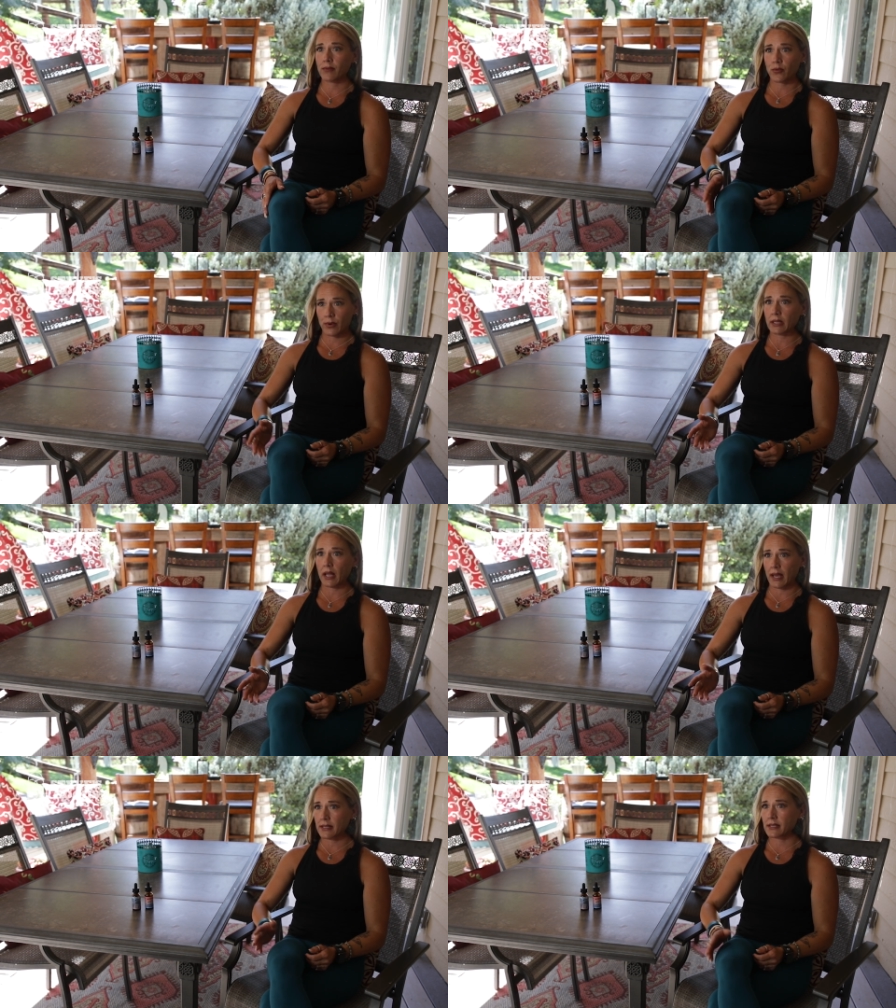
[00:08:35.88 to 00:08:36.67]
3
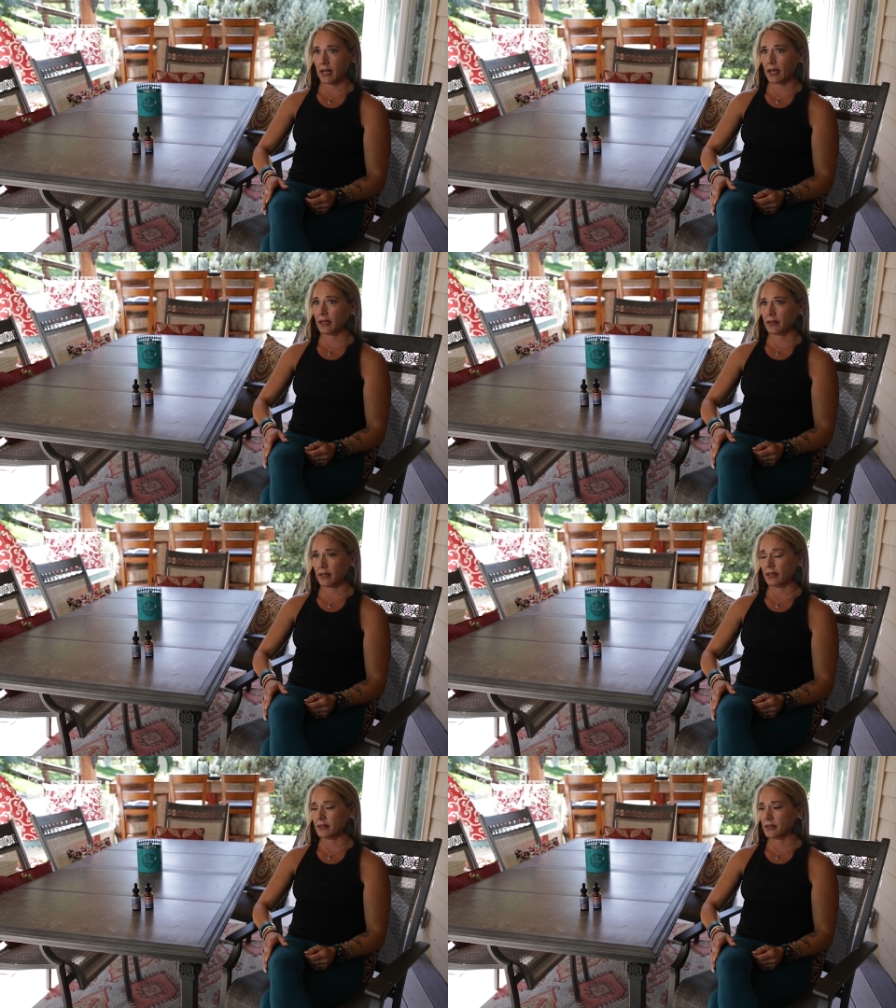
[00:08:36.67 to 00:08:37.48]
clients
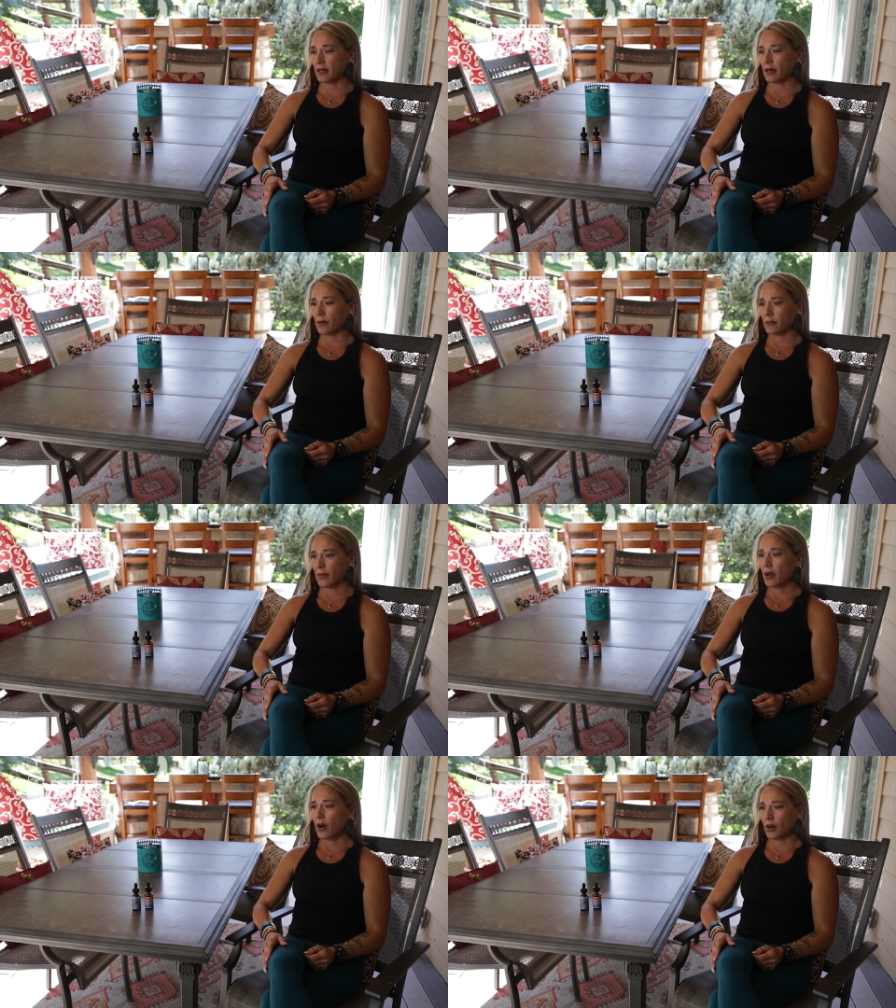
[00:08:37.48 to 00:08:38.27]
that
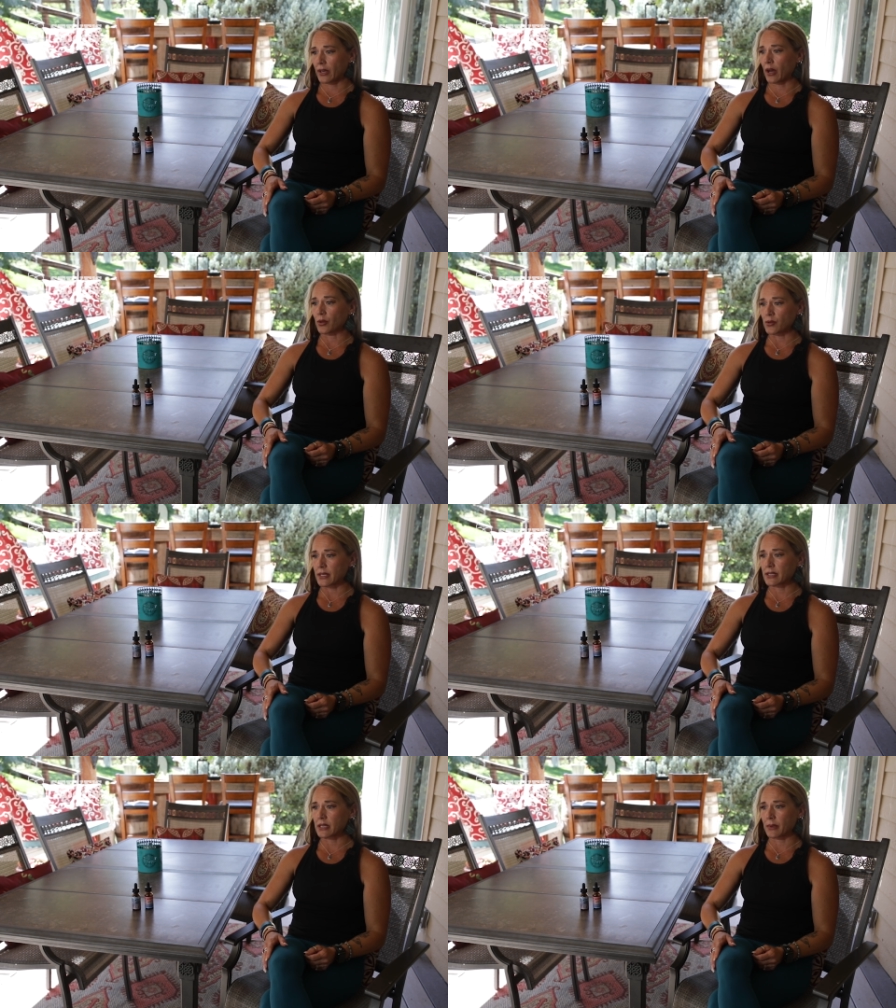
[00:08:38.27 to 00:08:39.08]
are now
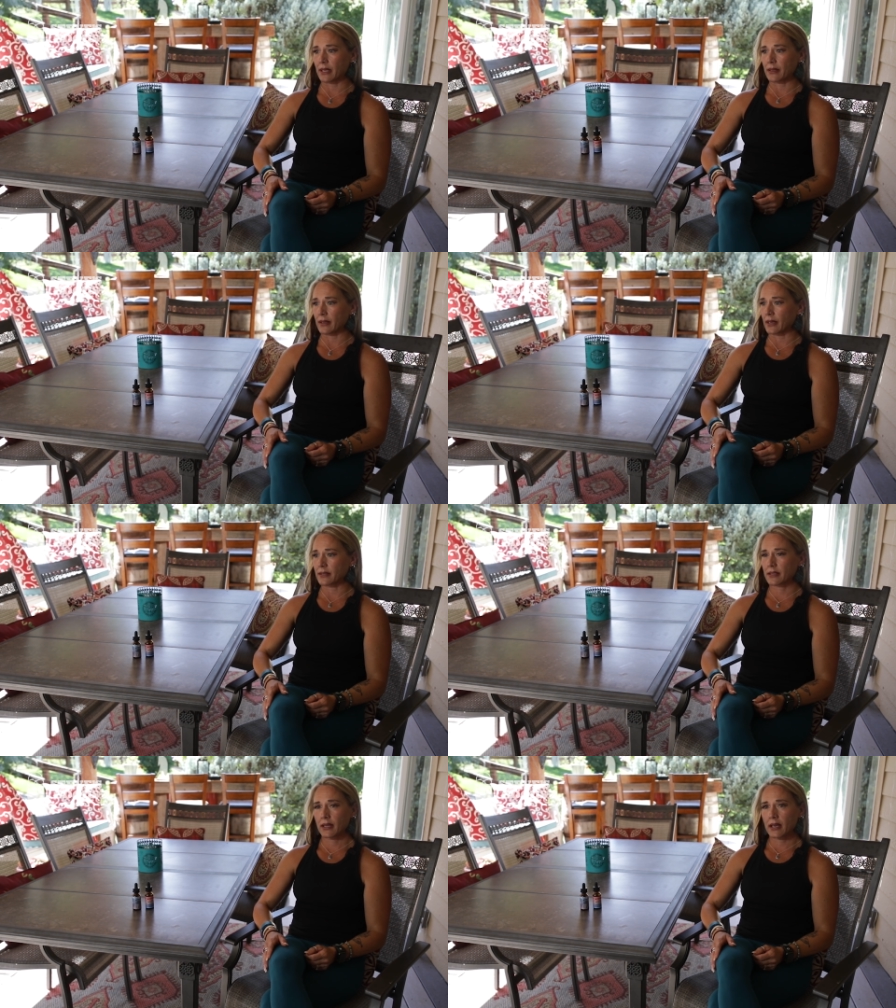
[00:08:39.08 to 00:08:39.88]
using CBD
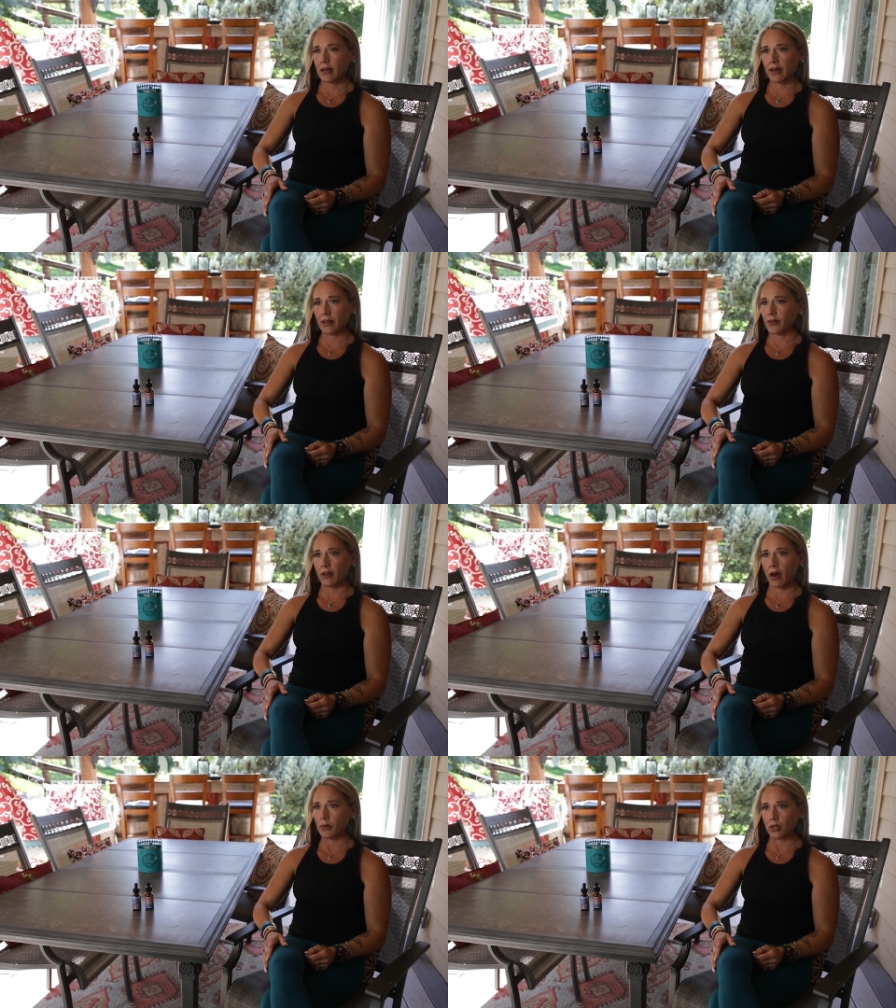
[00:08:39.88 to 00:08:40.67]
that have had
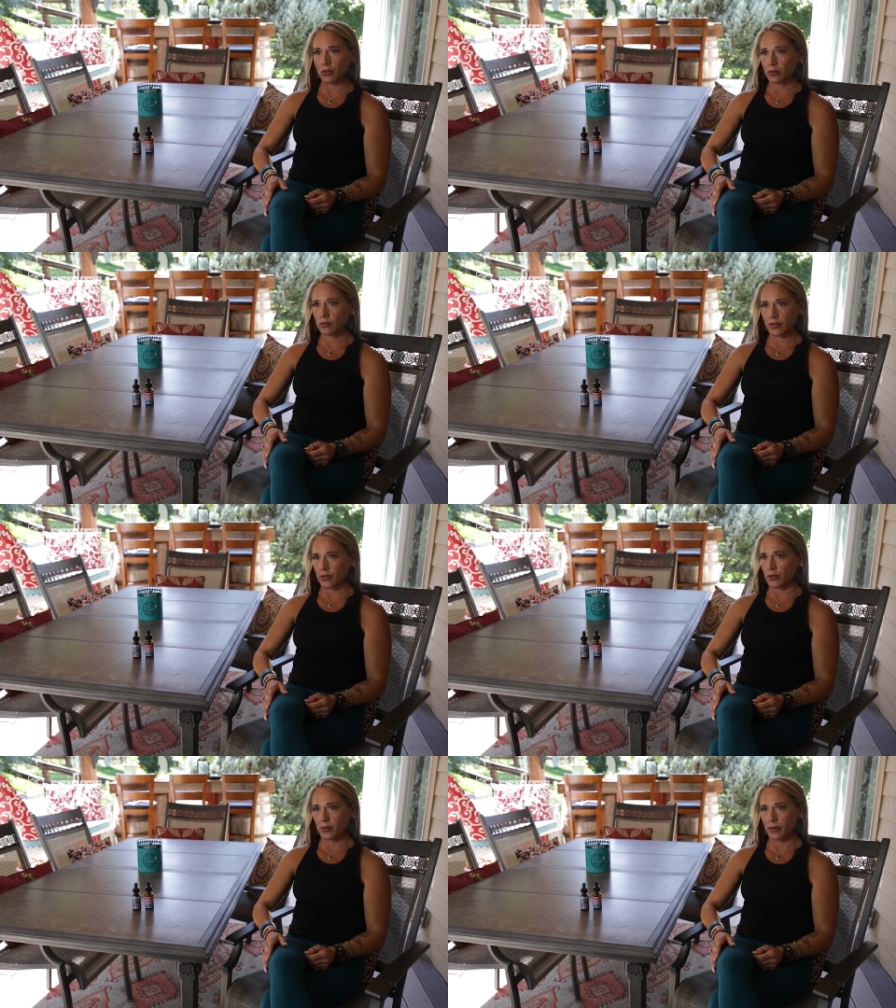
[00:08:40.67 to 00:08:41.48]
phenomenal
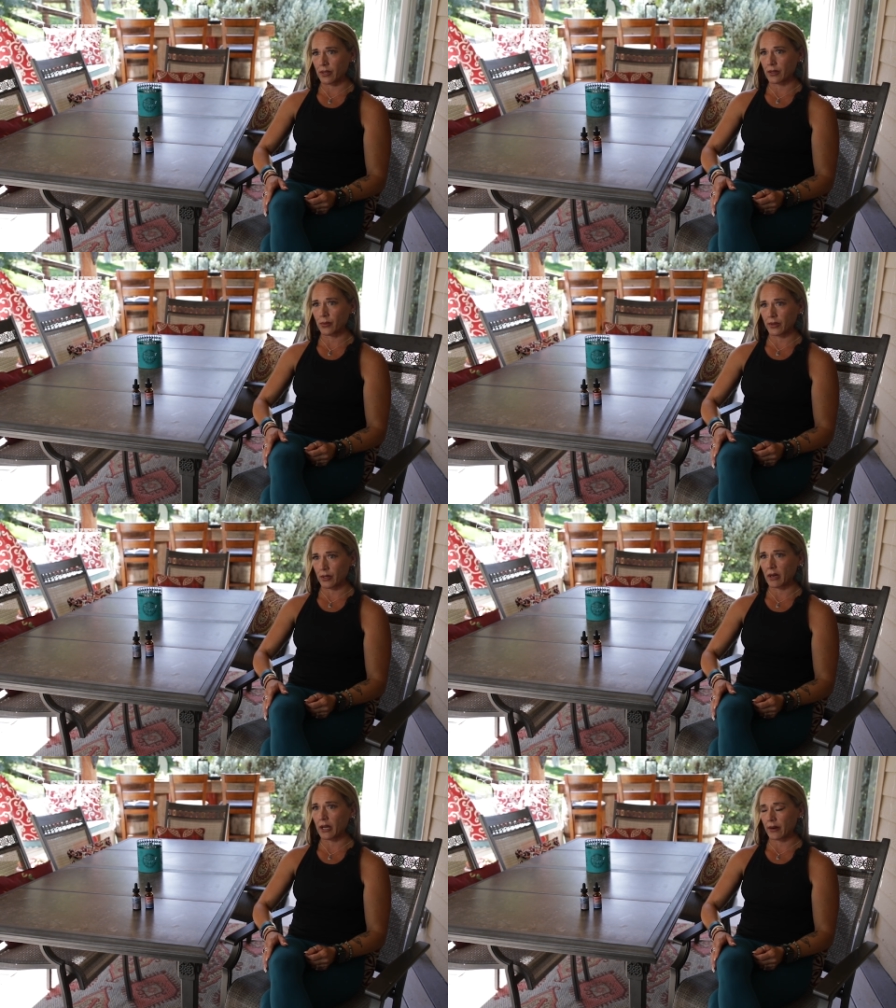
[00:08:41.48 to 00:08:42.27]
results with their
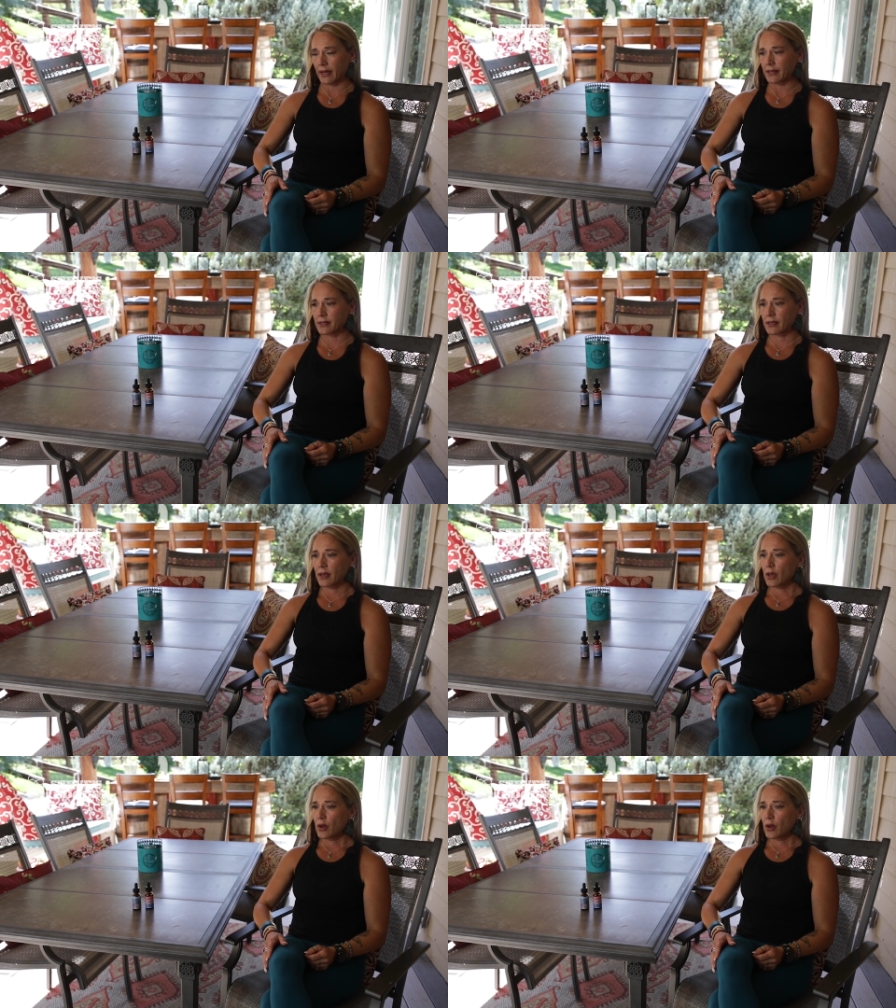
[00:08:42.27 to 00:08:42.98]
migraines,